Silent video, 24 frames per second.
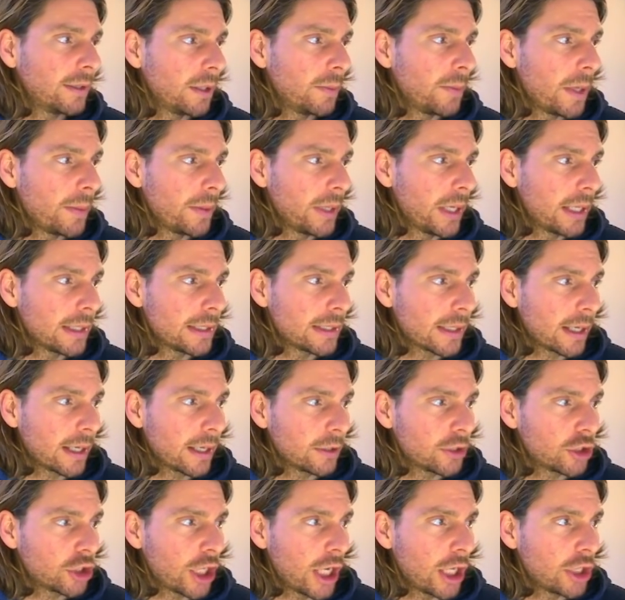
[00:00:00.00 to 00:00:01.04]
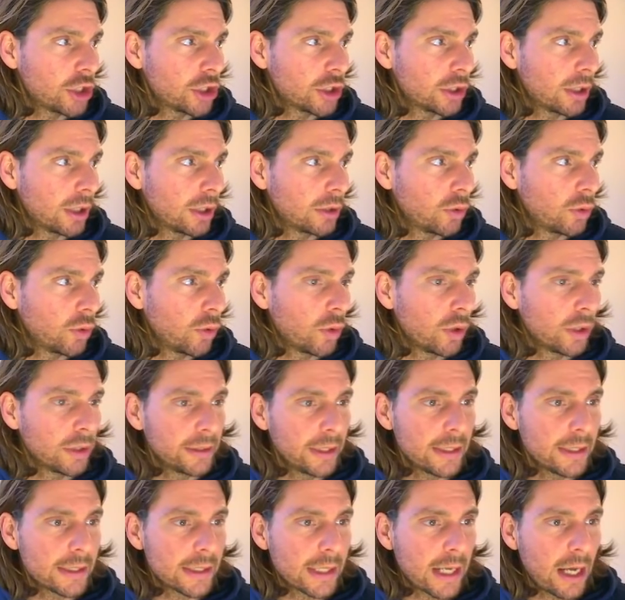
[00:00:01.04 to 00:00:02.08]
Maybe let's change it to
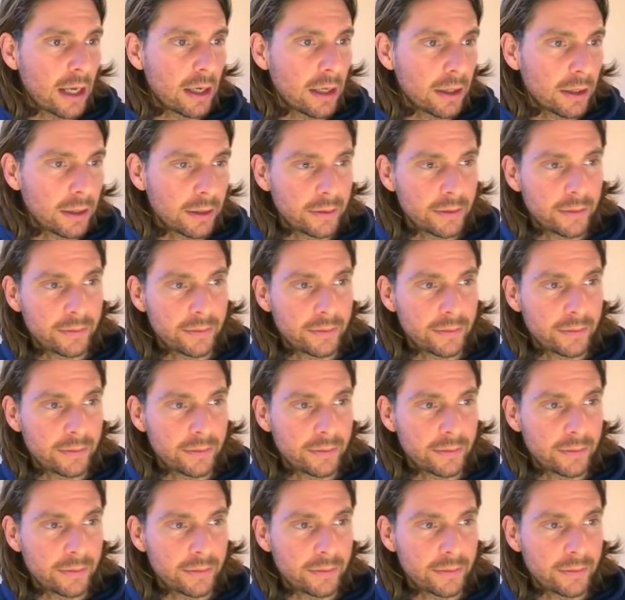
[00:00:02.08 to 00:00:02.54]
this color.